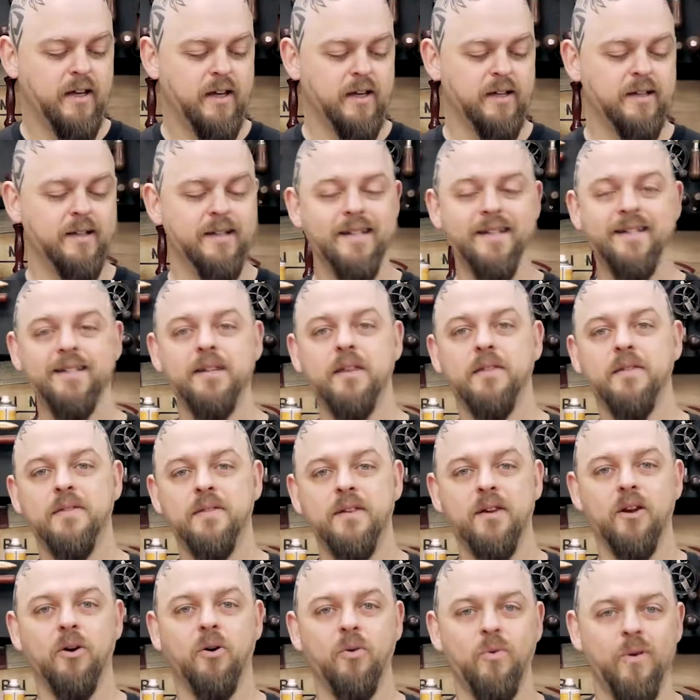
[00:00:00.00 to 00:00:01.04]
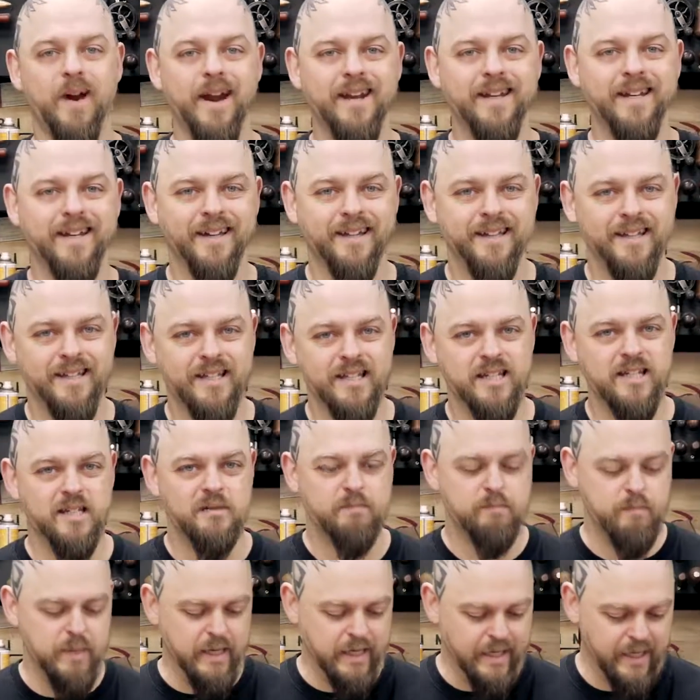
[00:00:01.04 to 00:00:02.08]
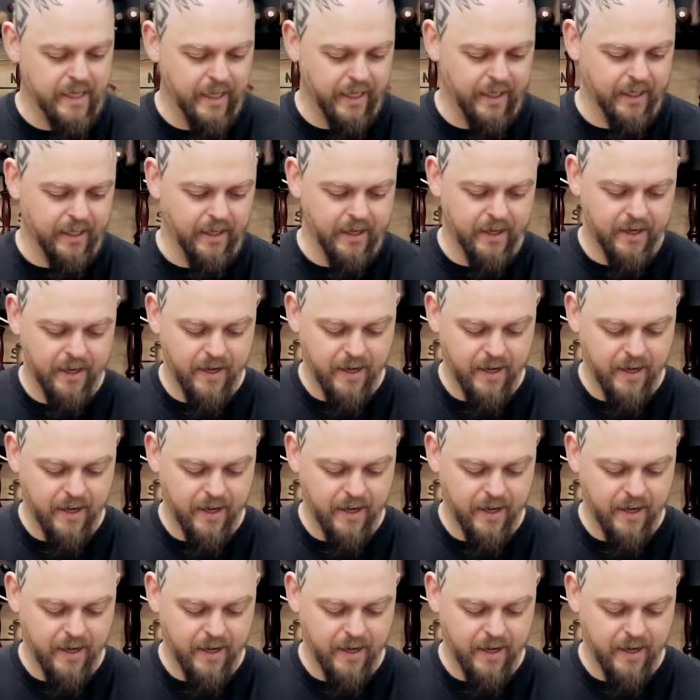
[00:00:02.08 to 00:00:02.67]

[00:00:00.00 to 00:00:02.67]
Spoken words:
at least theoretically speaking?